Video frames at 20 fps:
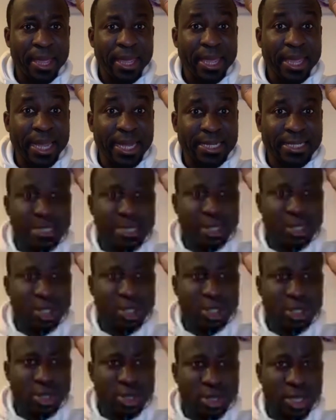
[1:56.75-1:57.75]
it is
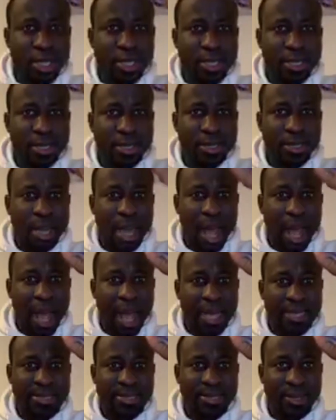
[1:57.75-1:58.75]
seen
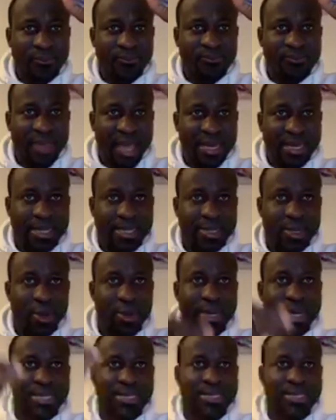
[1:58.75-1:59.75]
as a verdict on
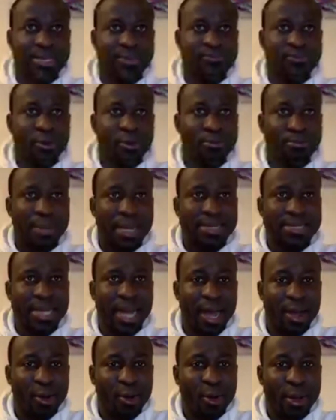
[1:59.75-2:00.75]
a civil matter
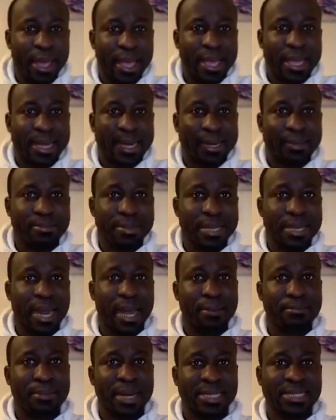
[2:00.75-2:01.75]
or a criminal
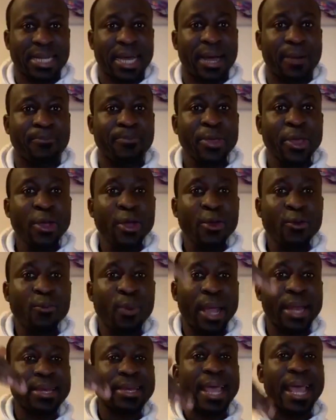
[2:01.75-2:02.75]
matter. When a